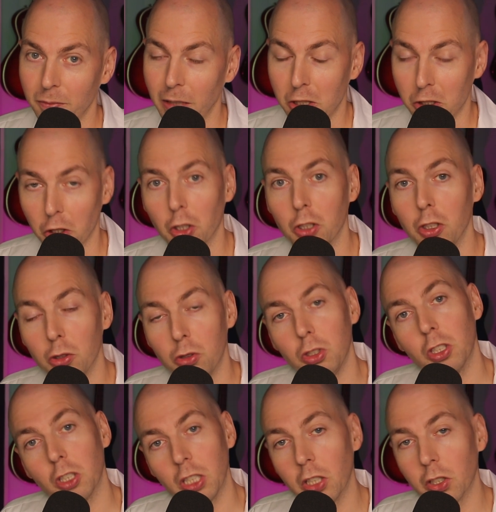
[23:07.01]
Make sure you're
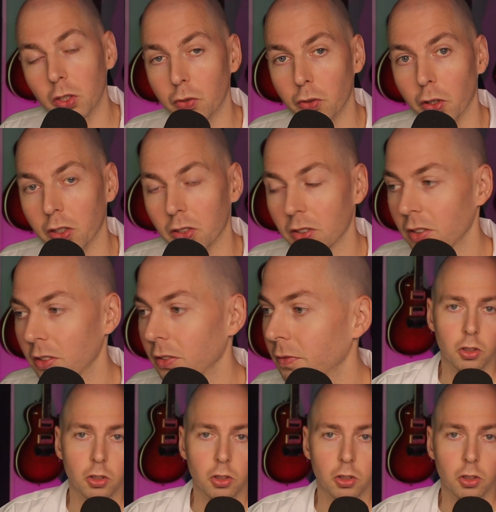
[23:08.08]
using your ears first.